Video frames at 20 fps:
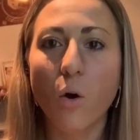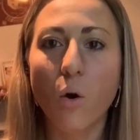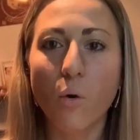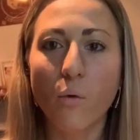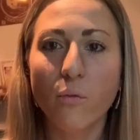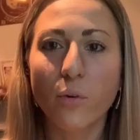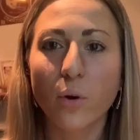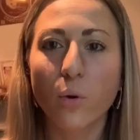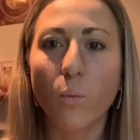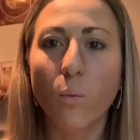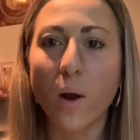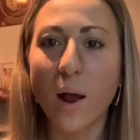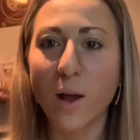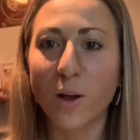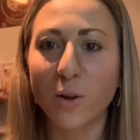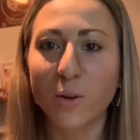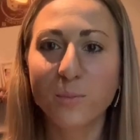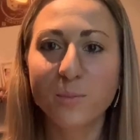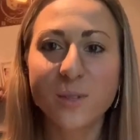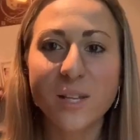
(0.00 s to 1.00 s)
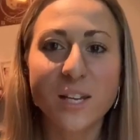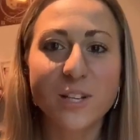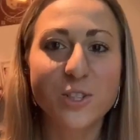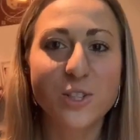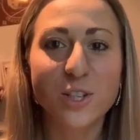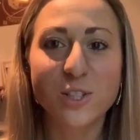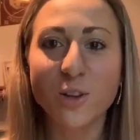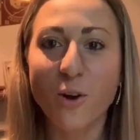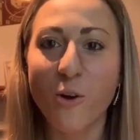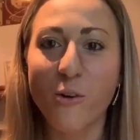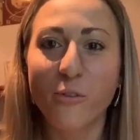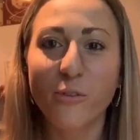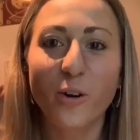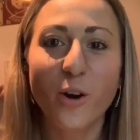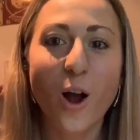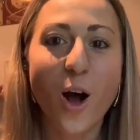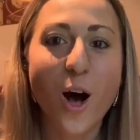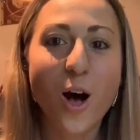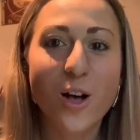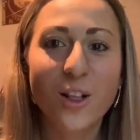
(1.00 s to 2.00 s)
overwhelmed and just
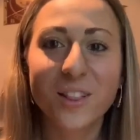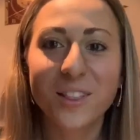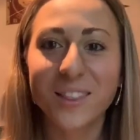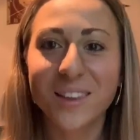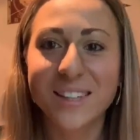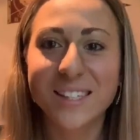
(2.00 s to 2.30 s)
overall